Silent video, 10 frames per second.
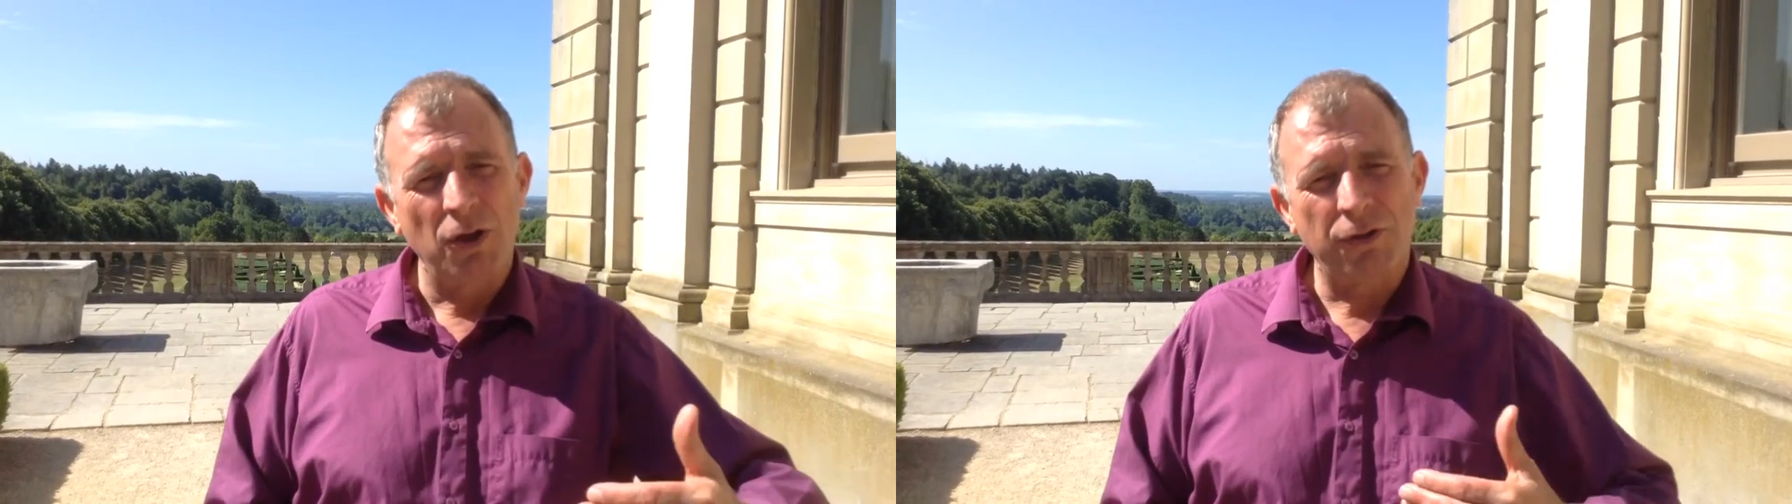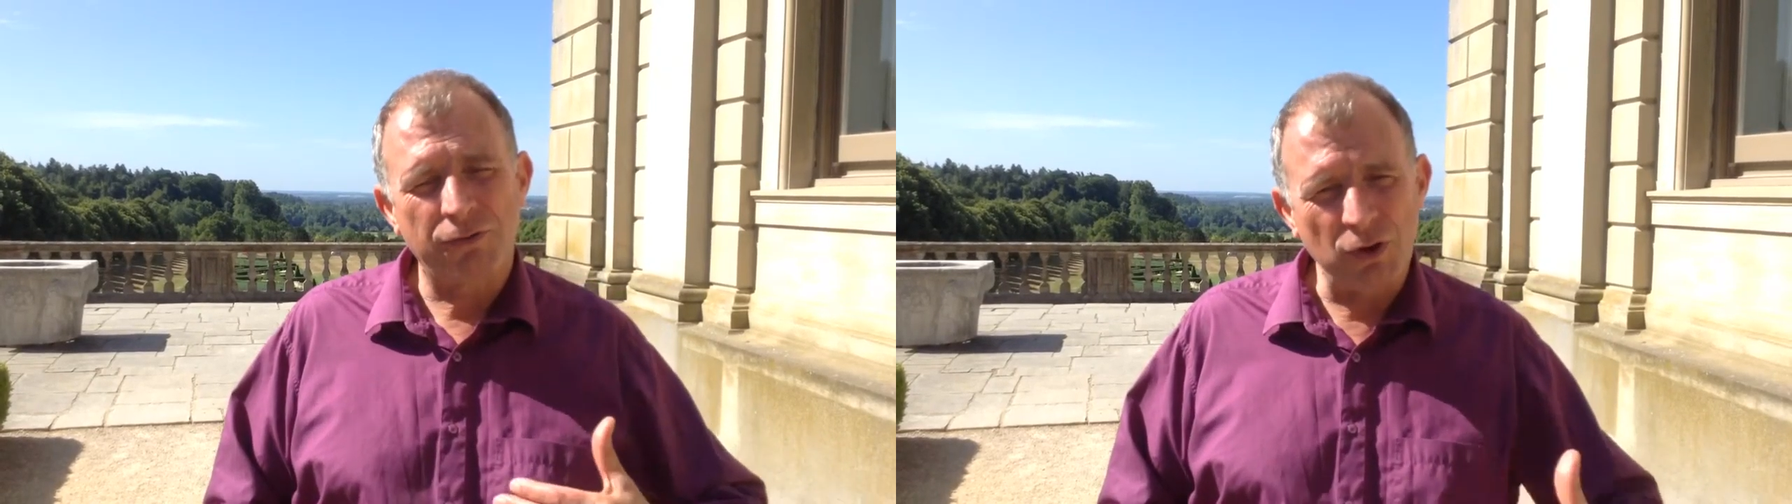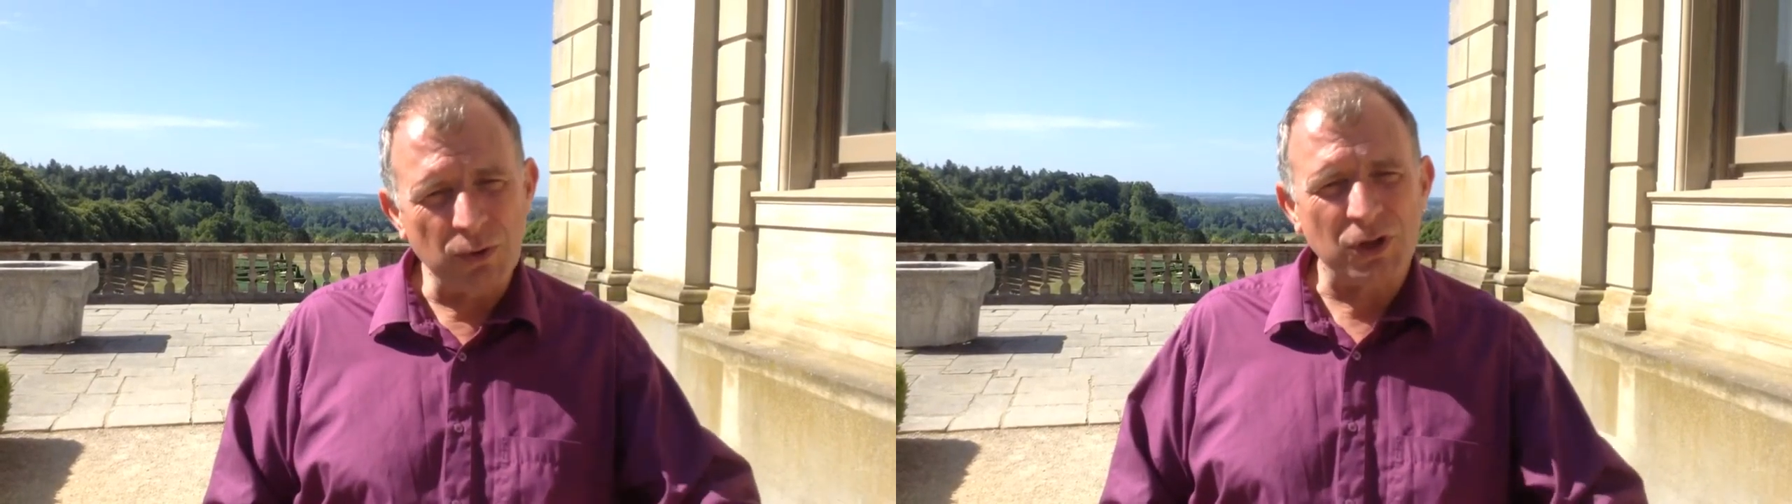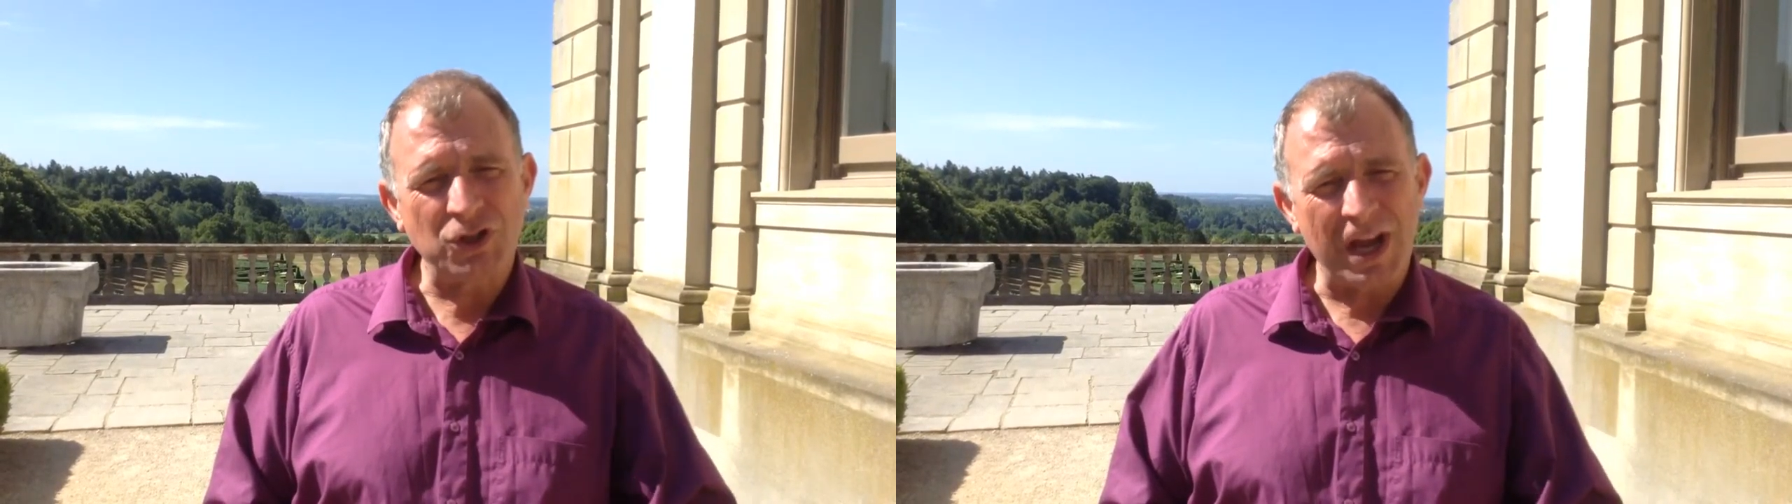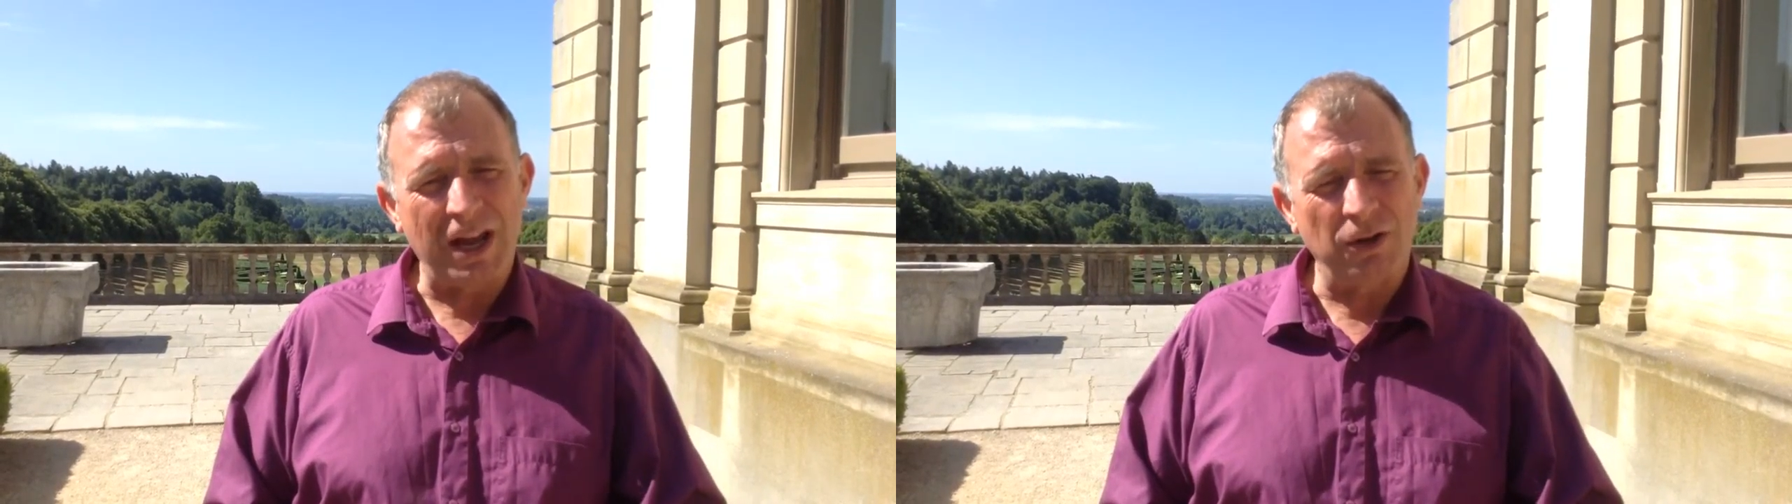through the
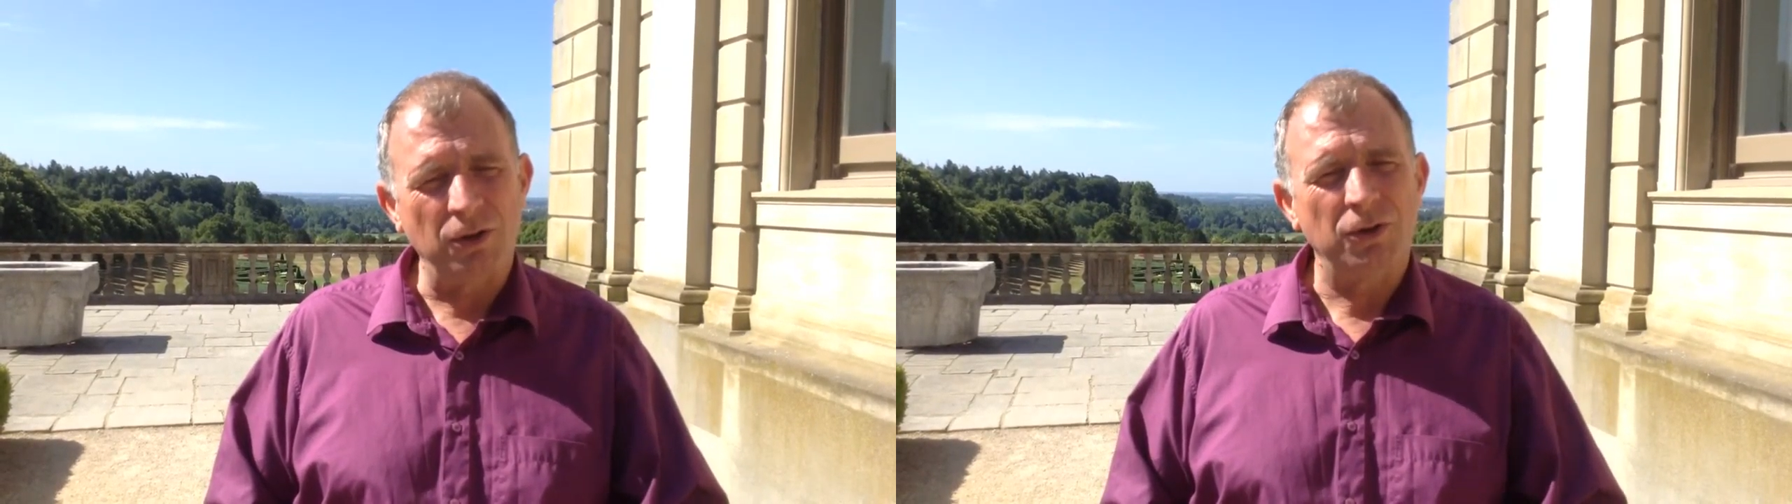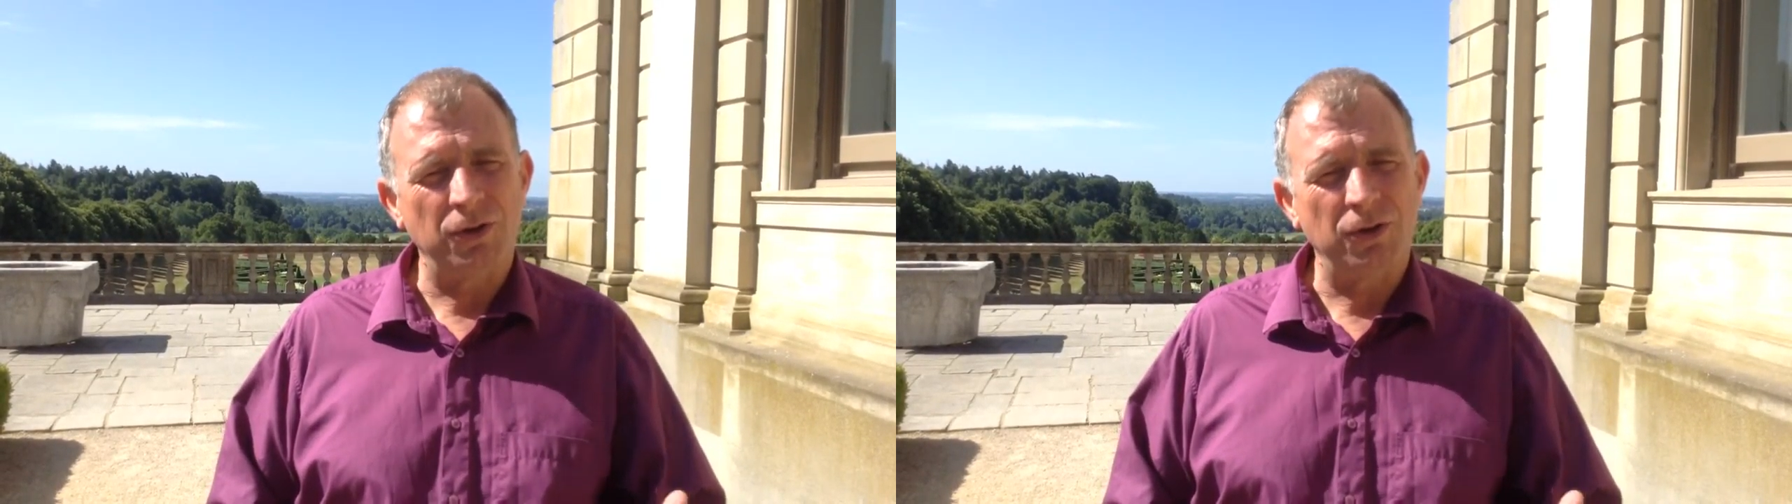channel